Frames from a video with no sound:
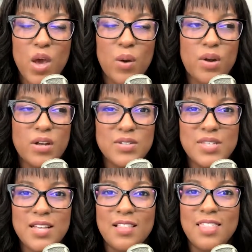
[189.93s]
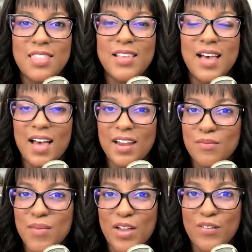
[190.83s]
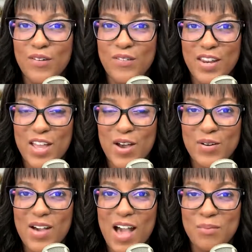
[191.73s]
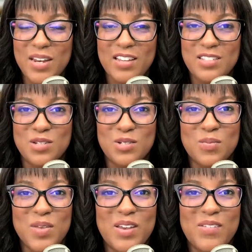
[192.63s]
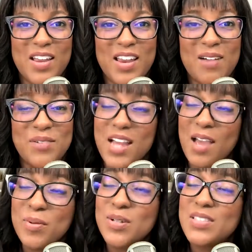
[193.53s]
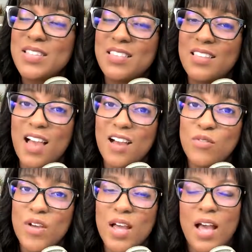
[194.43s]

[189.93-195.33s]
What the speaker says: We're also seeing a lot of micro video happening on social media right now, which I personally love.